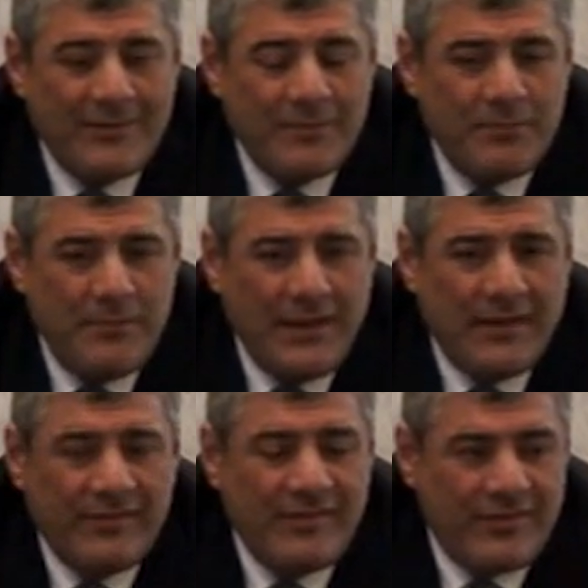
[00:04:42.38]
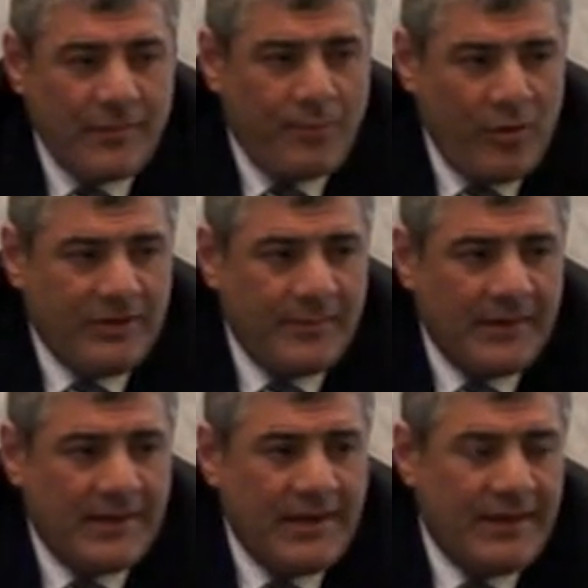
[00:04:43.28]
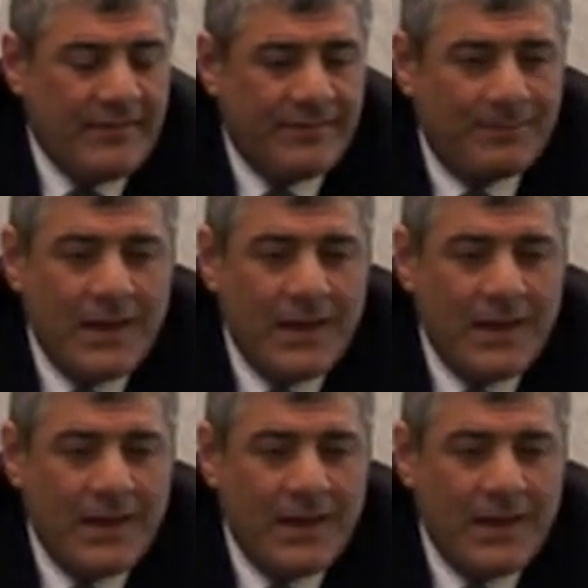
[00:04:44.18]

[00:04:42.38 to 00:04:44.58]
the biggest disappointment is